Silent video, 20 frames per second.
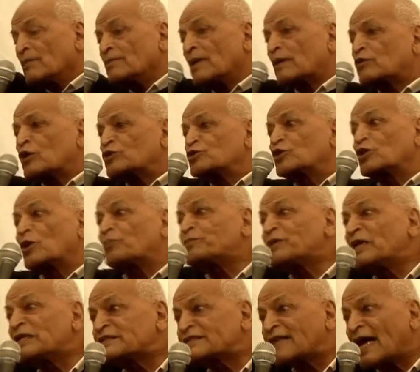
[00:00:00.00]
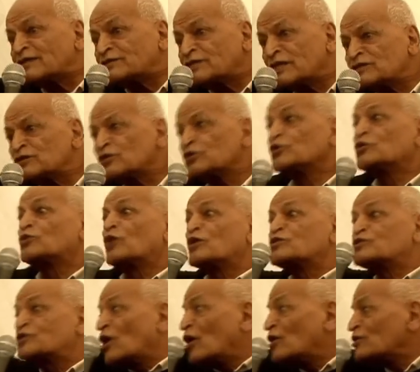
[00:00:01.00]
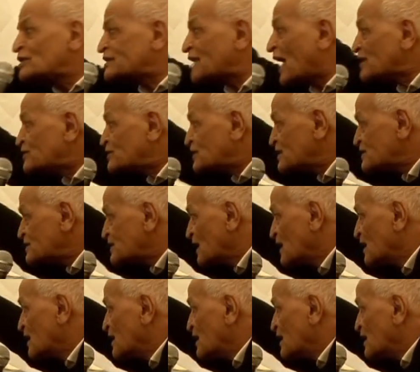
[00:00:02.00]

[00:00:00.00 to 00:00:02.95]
We've got European crisis, Eurozone crisis,